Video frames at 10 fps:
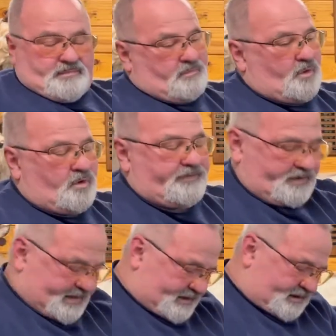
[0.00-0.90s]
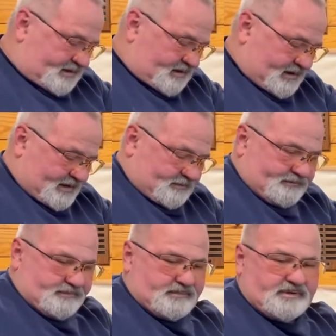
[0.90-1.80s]
or if you're laying on the ground,
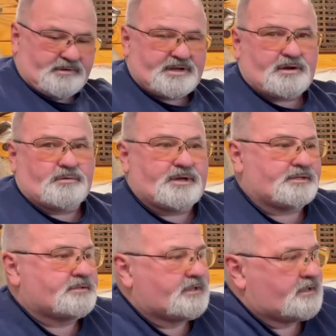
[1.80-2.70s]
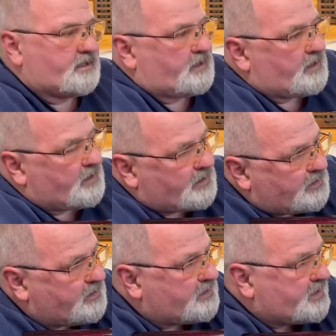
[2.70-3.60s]
don't care which,
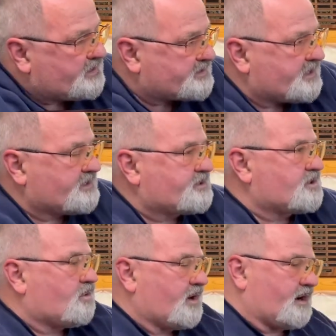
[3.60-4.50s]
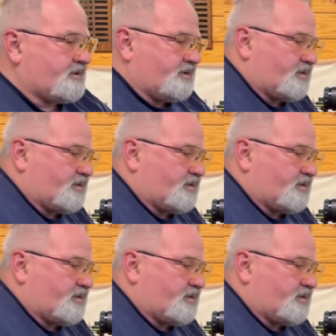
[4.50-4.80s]
you need to set square to the